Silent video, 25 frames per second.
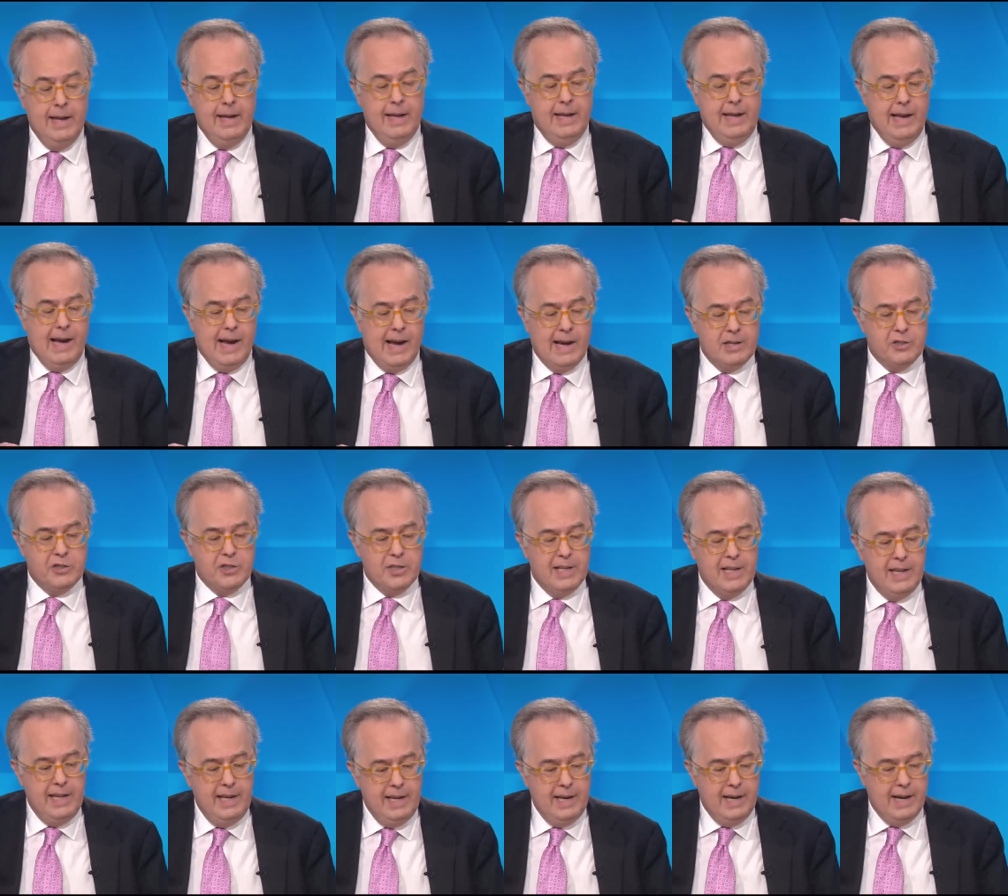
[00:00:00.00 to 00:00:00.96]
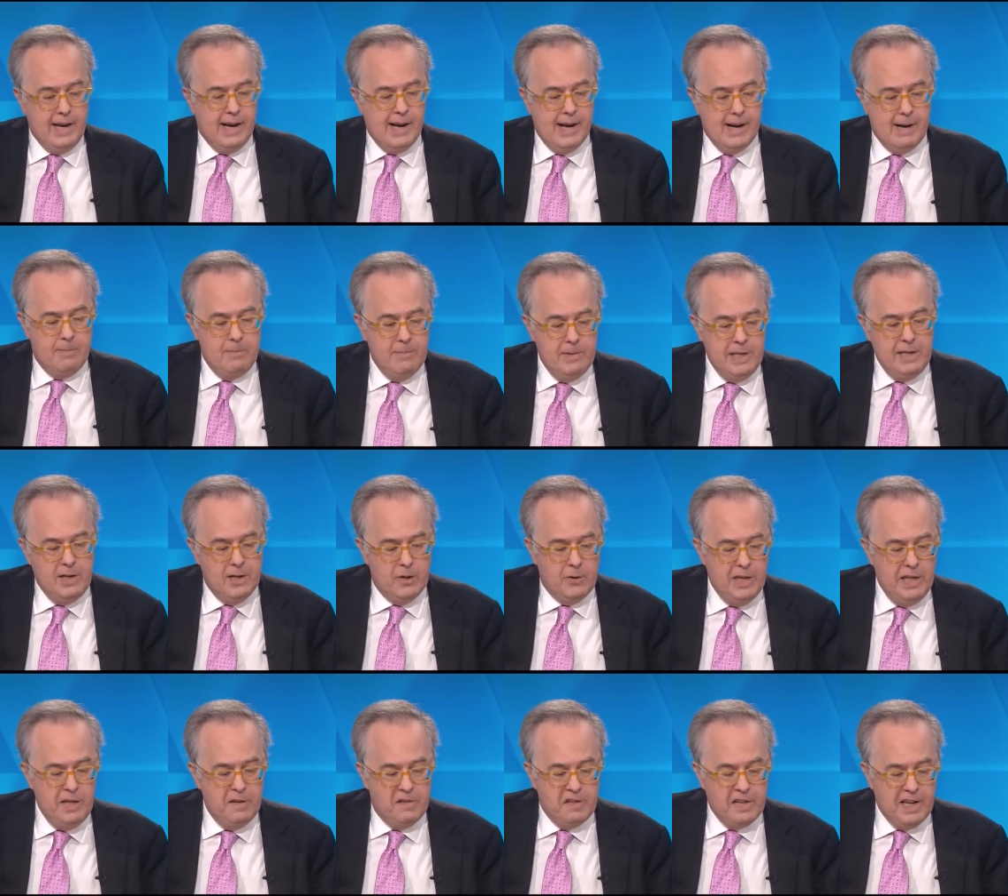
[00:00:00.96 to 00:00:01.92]
he actually, um, you know,
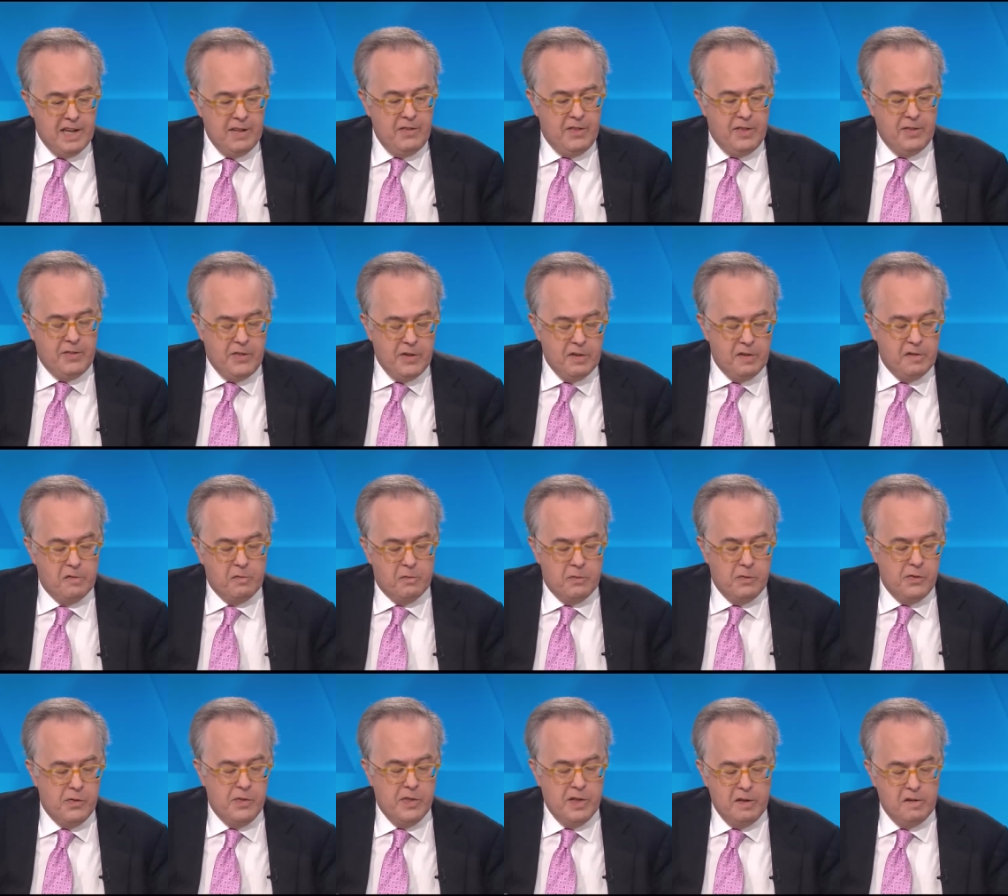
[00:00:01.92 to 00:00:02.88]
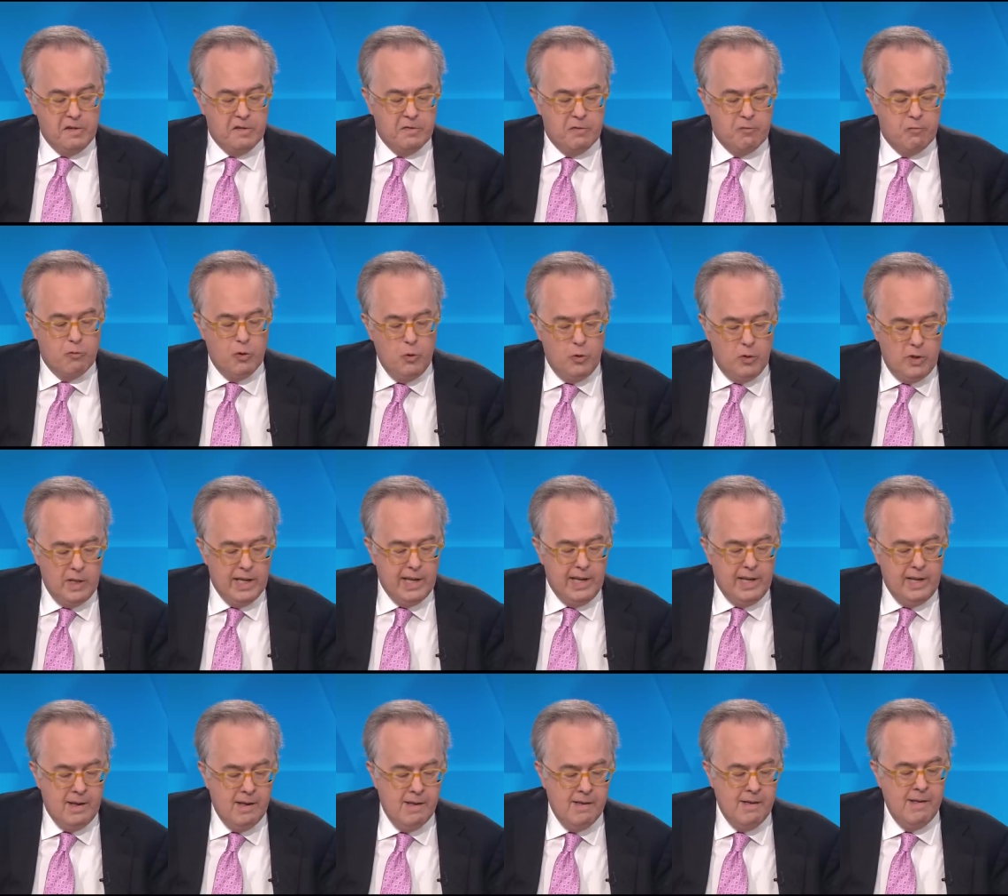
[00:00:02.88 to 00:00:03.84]
he said that this, this
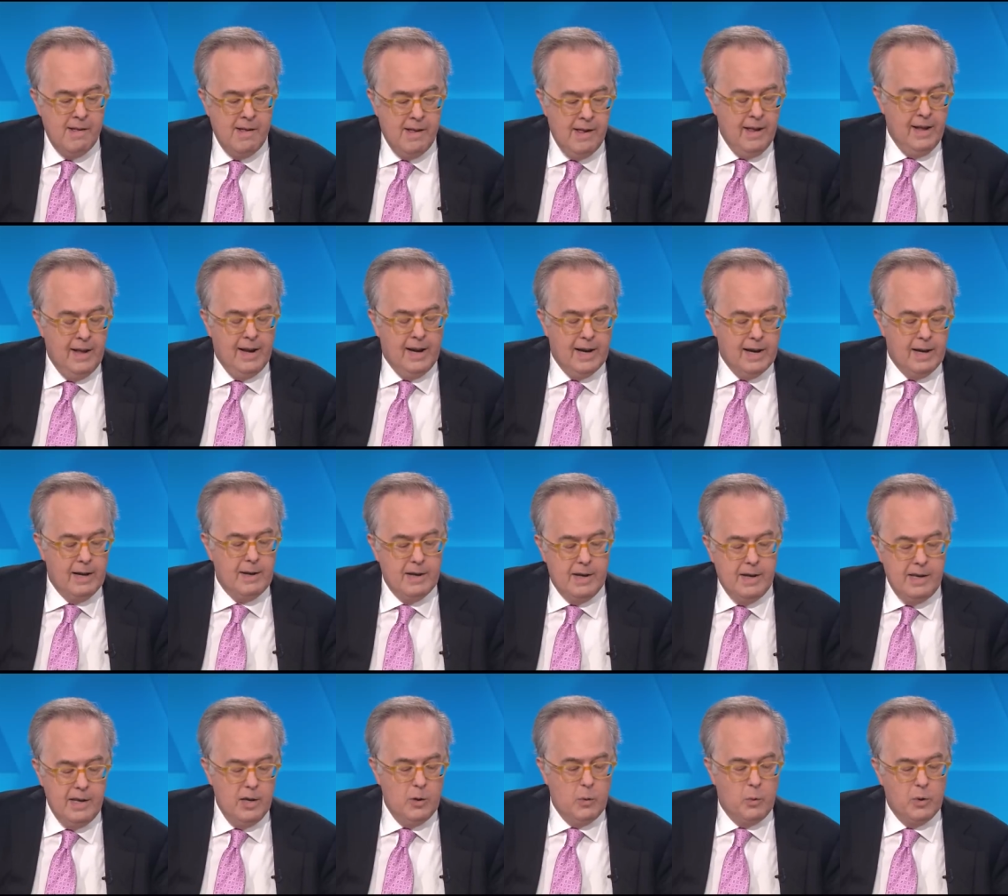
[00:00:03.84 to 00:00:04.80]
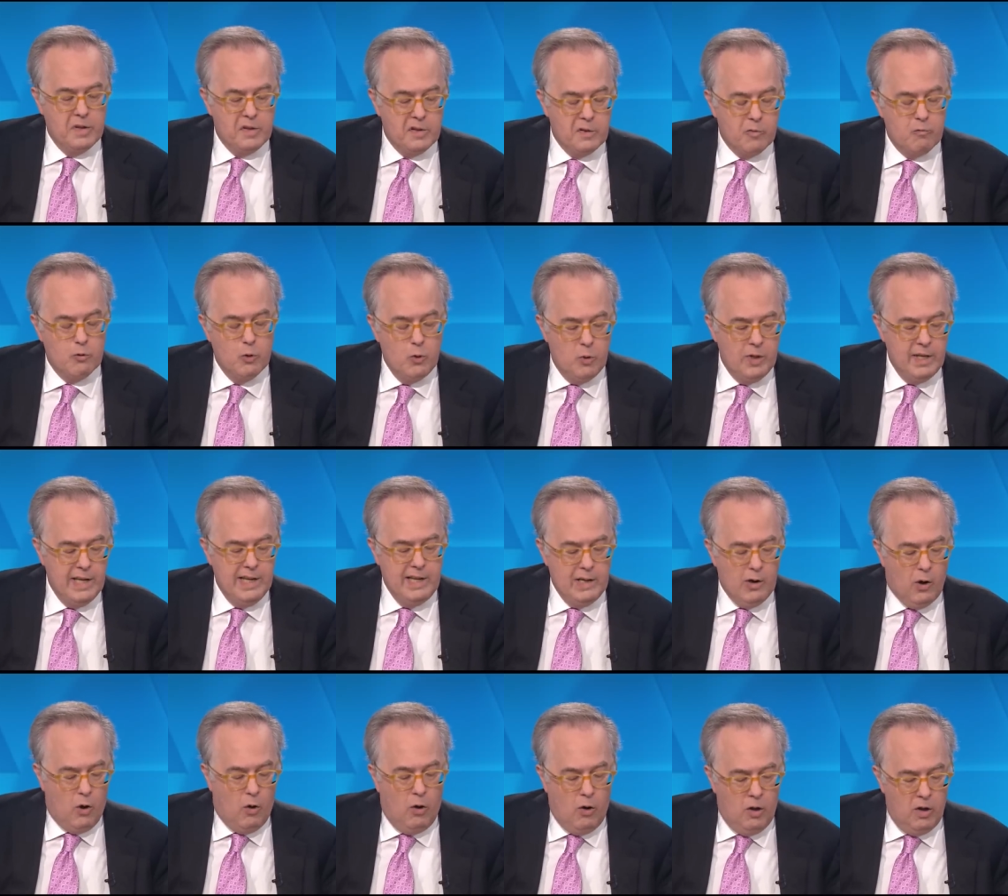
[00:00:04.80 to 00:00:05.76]
ruling, uh, you know, was a ruling
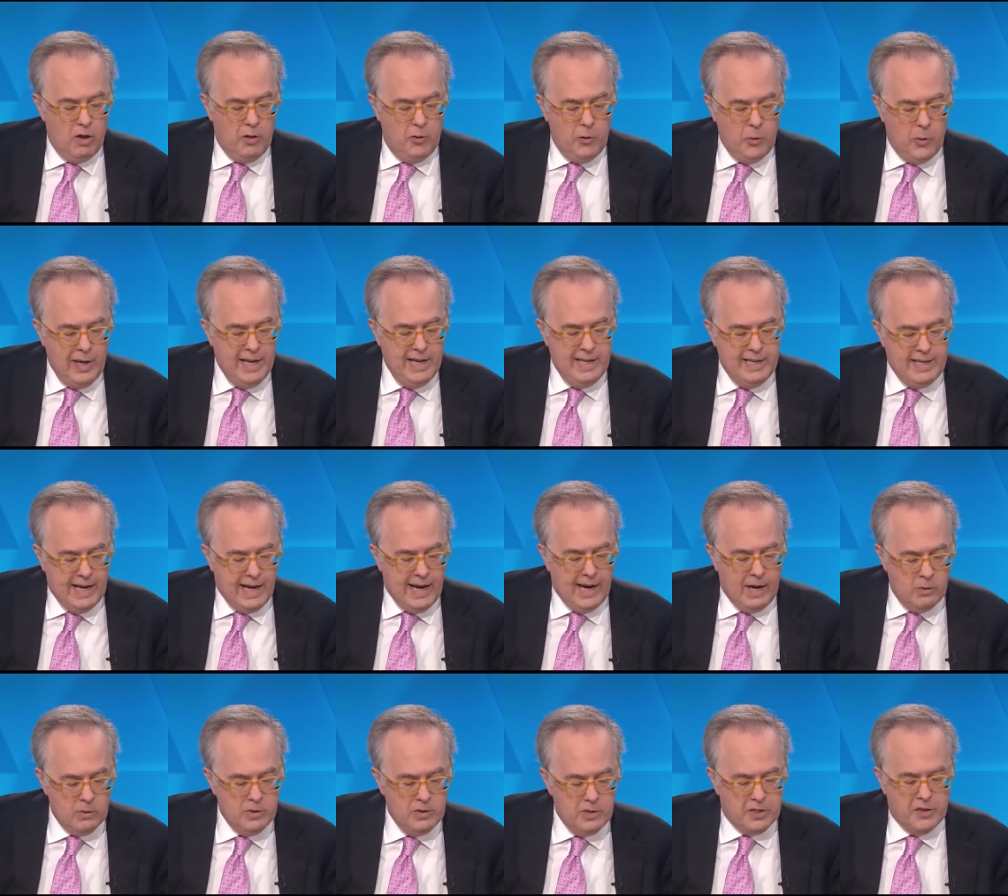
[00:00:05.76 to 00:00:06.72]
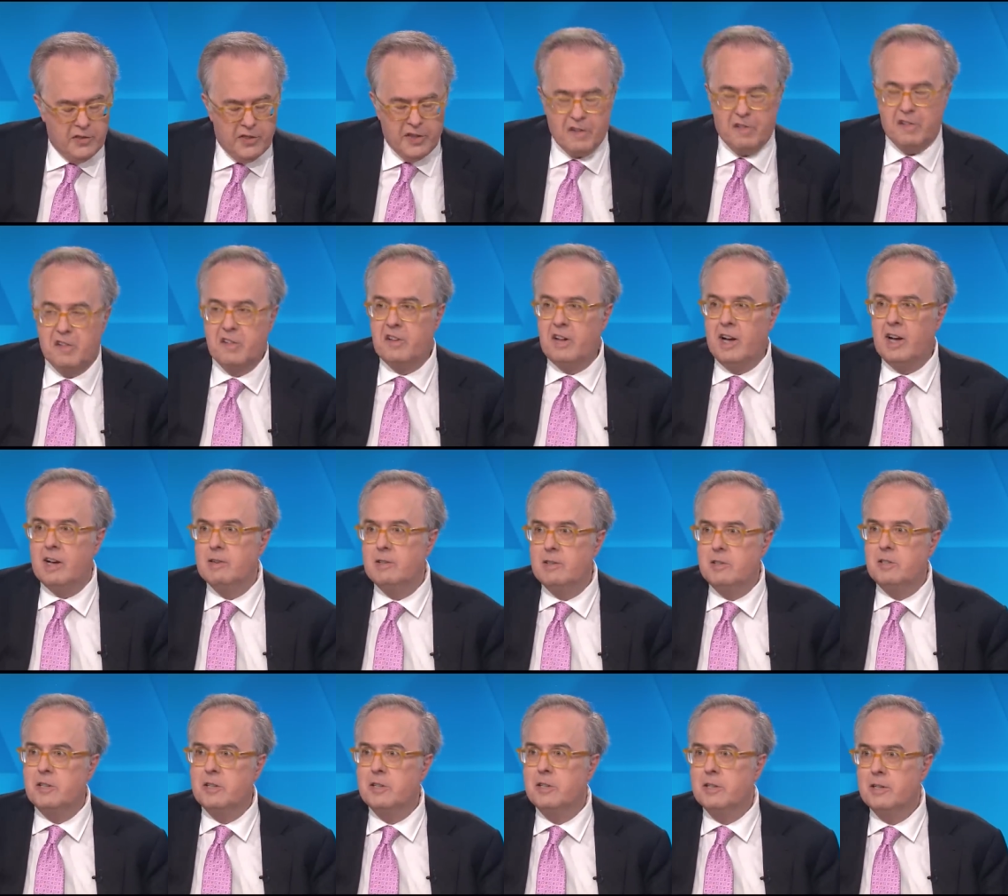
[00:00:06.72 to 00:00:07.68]
all the way down to the
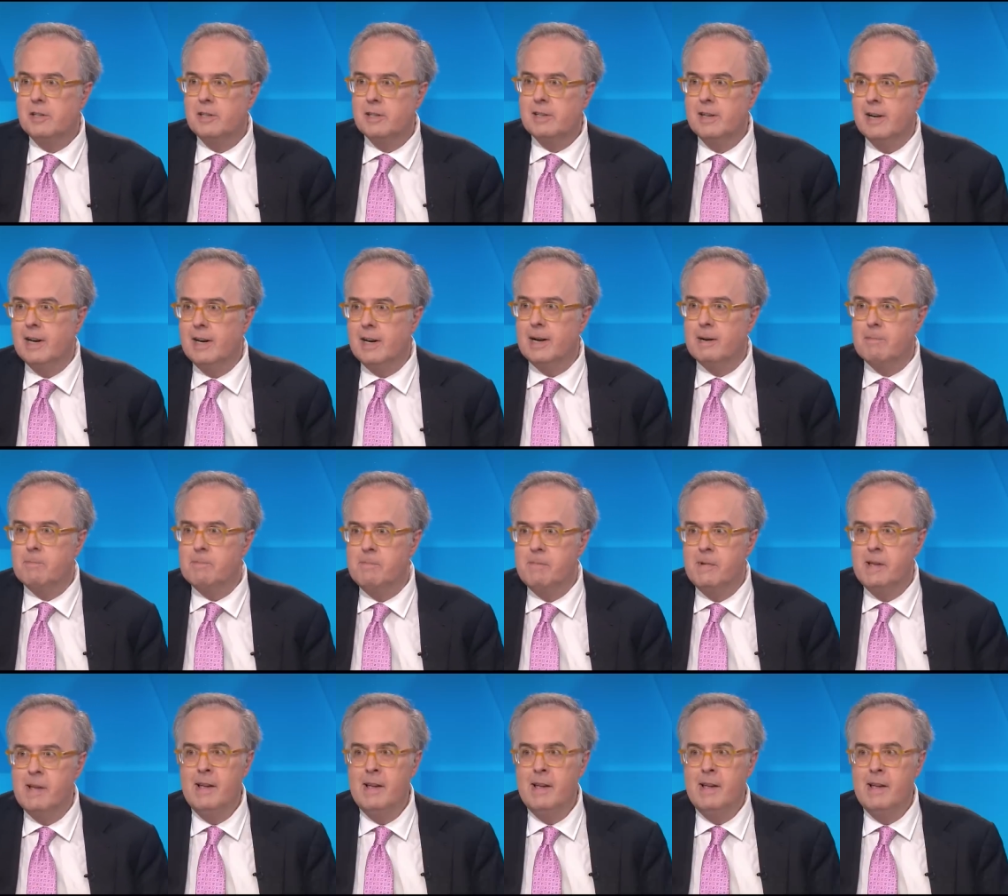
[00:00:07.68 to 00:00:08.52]
studs. Um,